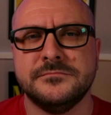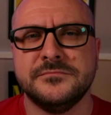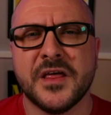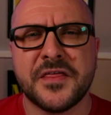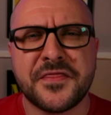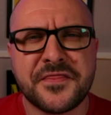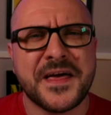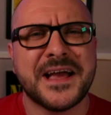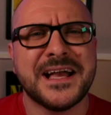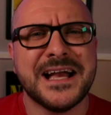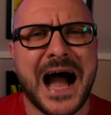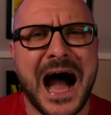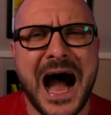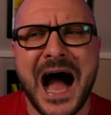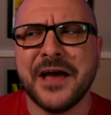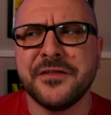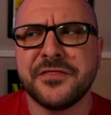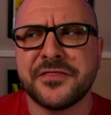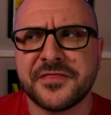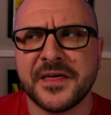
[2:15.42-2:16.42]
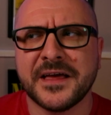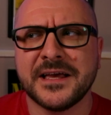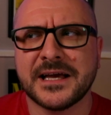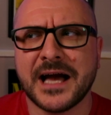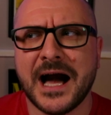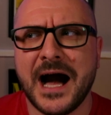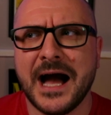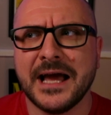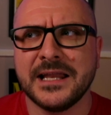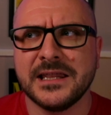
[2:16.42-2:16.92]
The thing I
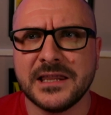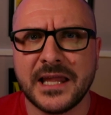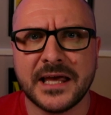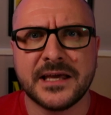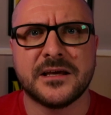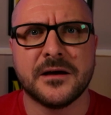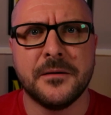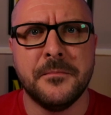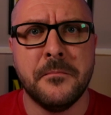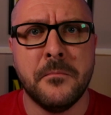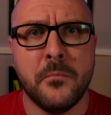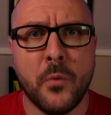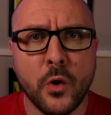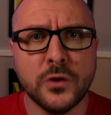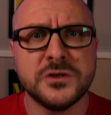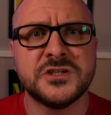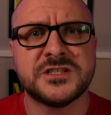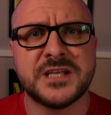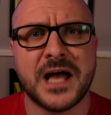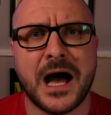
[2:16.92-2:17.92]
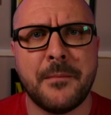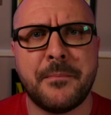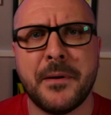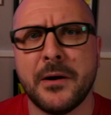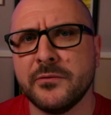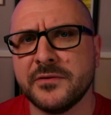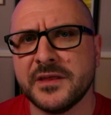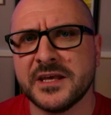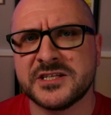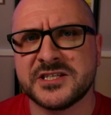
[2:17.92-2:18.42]
think I like most
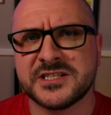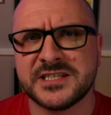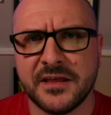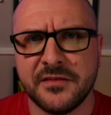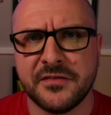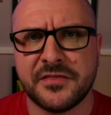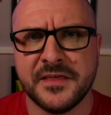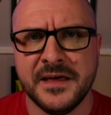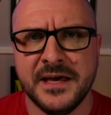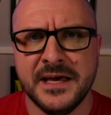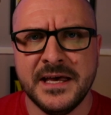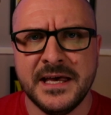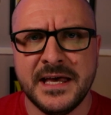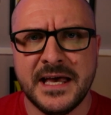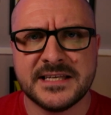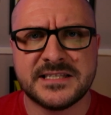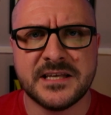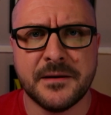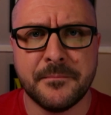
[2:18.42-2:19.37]
about this synth is